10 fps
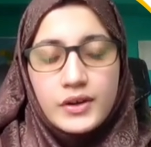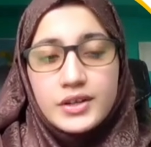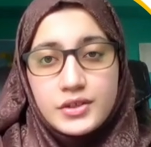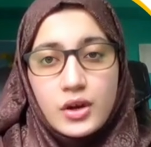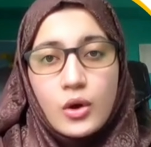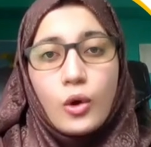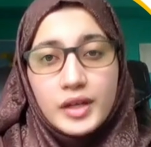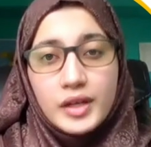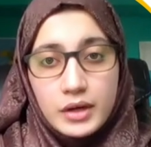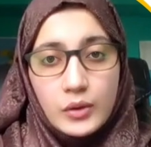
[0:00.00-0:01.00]
First,
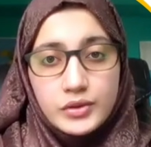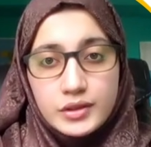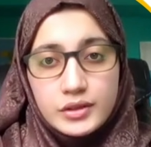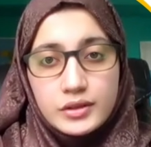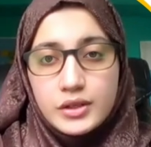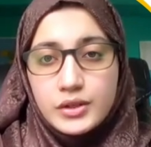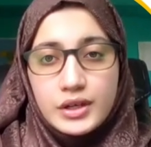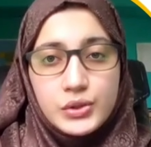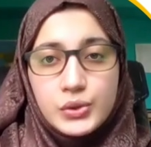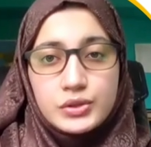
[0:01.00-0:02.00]
open a browser. You
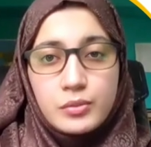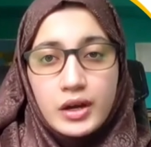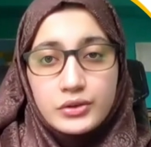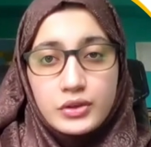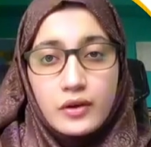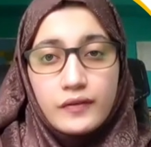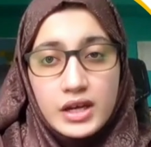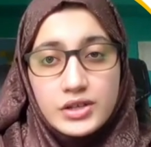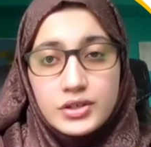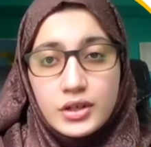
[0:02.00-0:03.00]
can use Microsoft
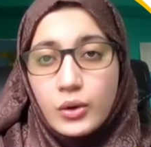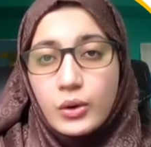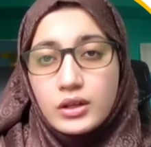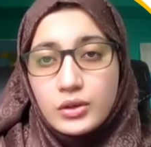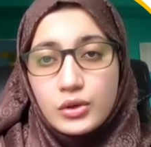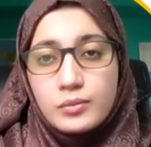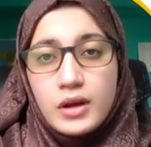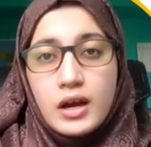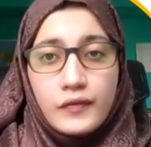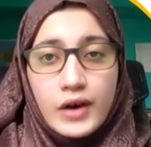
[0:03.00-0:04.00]
Edge, Google
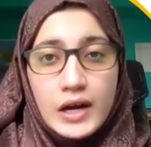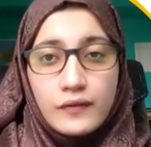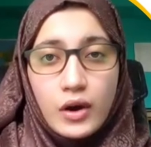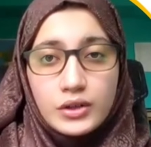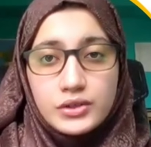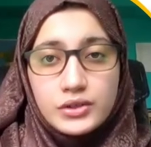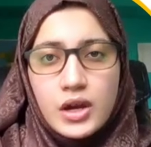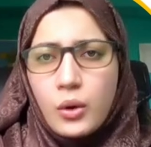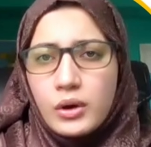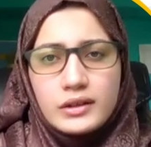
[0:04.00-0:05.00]
Chrome, Firefox,
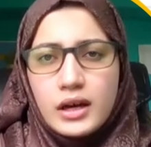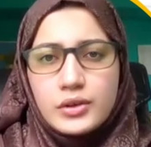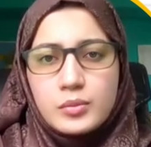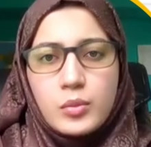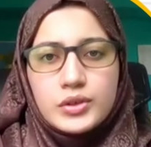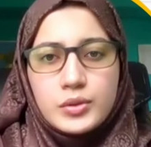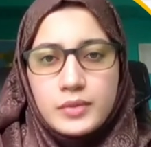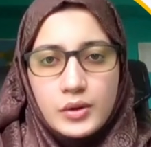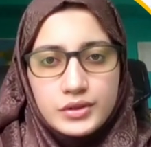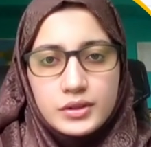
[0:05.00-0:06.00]
or another
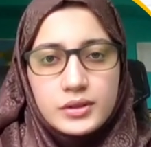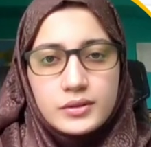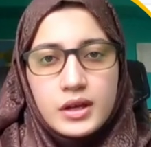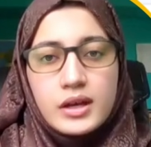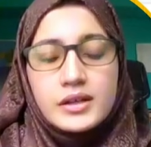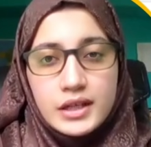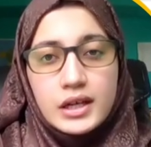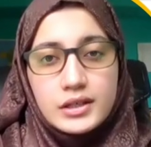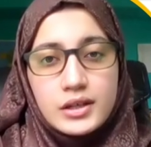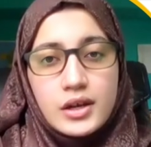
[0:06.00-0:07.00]
modern browser.
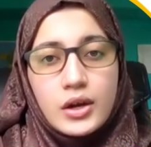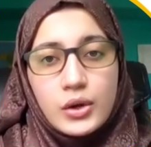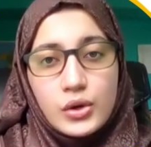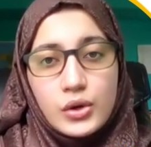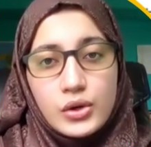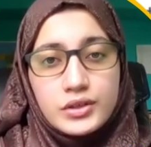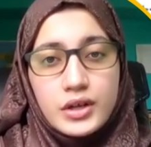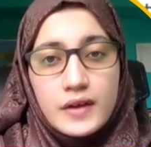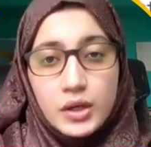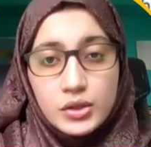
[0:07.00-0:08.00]
Second, go to
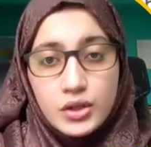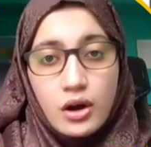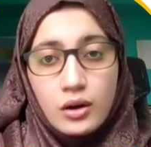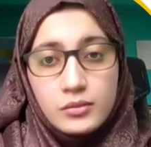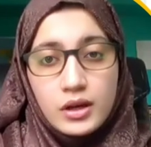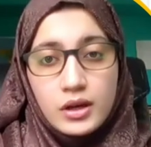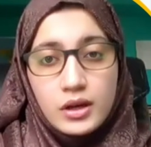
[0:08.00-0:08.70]
OneDrive.com.